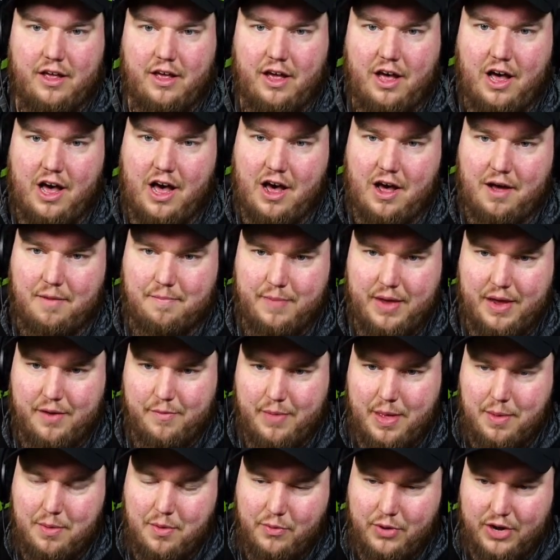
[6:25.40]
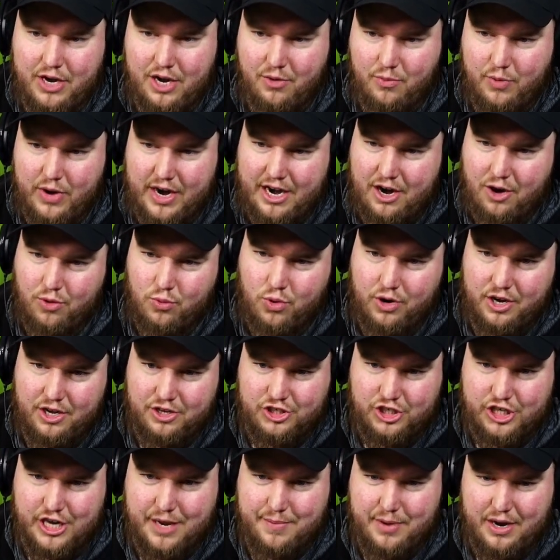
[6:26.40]
Oh man, maybe we could have ran our
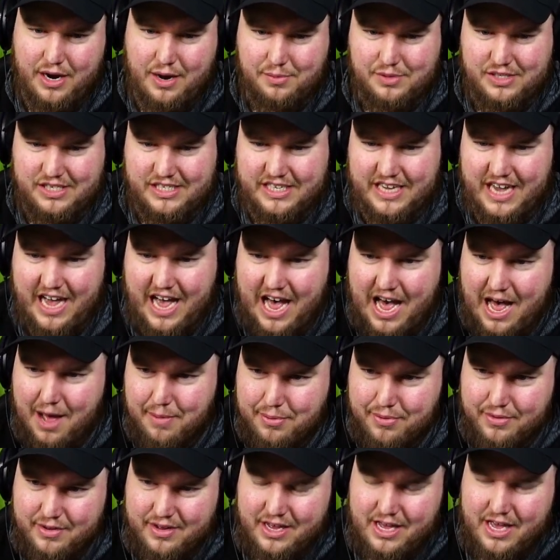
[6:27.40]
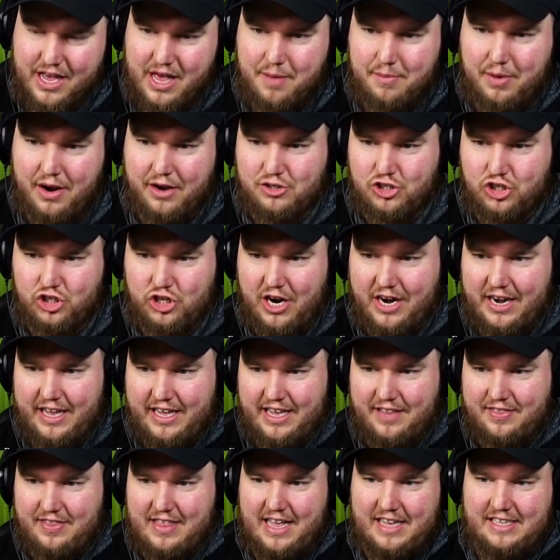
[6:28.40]
royal champion up top, but I was trying to
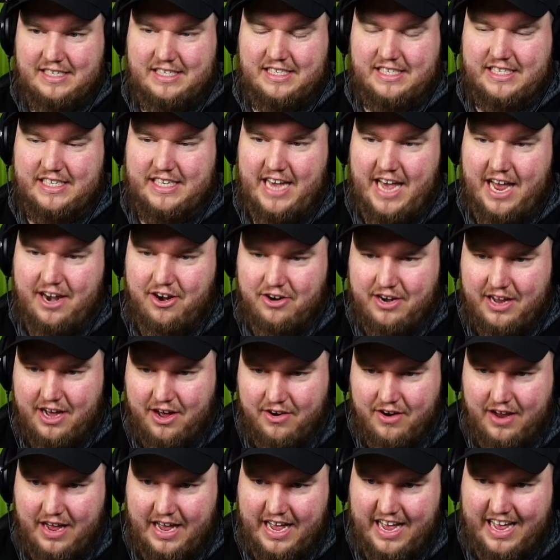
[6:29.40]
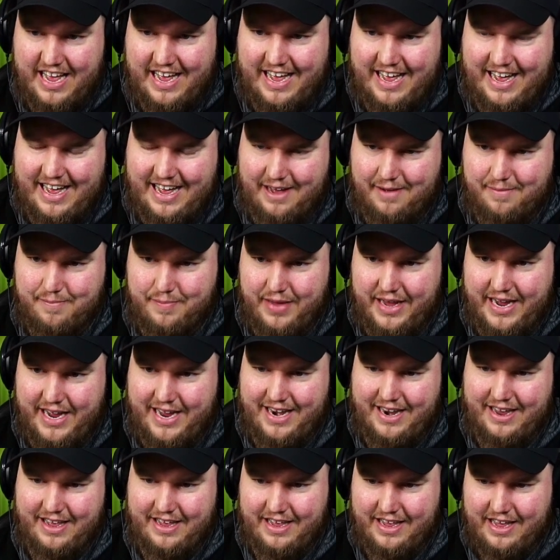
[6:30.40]
get that scatter down. Oh
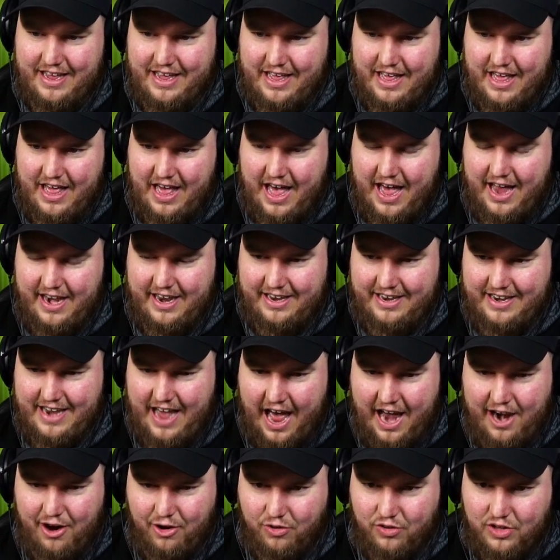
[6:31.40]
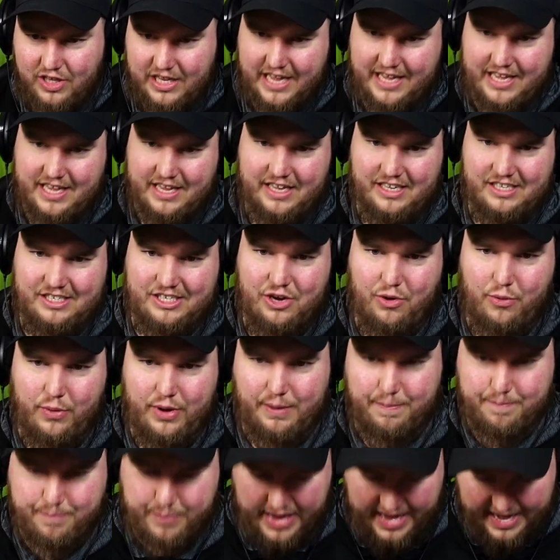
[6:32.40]
man, I don't like
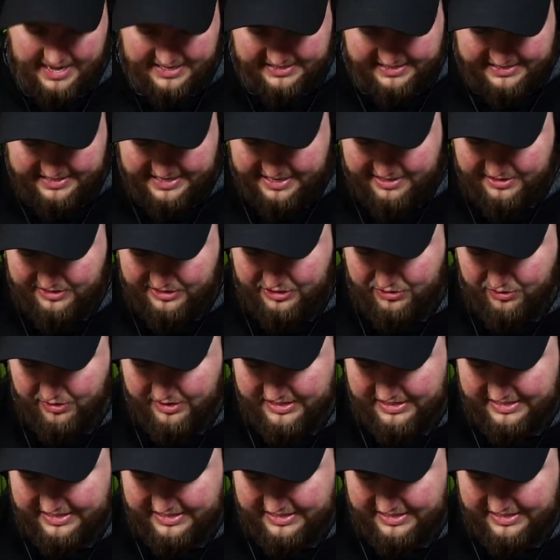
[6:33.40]
going bats into a